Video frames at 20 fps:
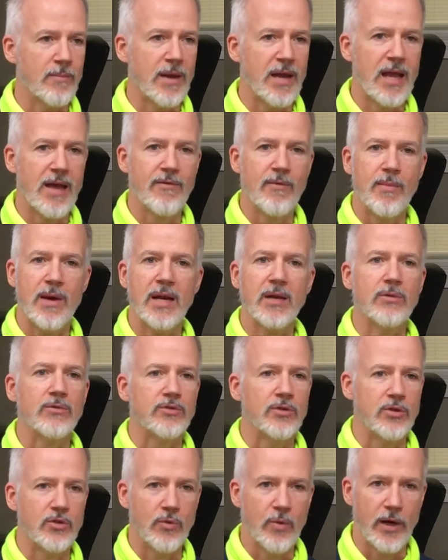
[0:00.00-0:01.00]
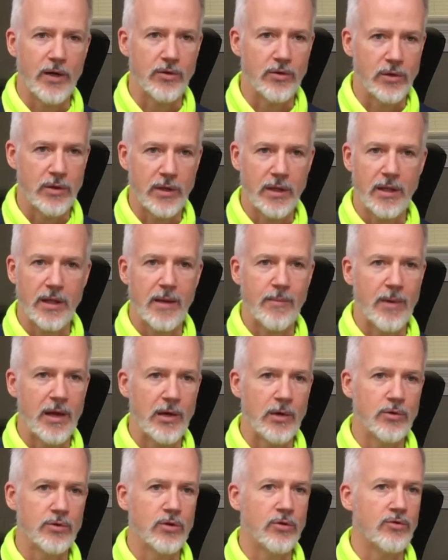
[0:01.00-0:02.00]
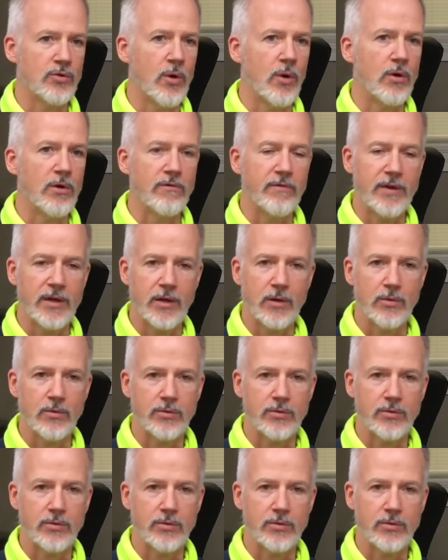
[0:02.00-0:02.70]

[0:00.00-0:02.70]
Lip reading: have a medical situation, and they may lose control of their vehicle.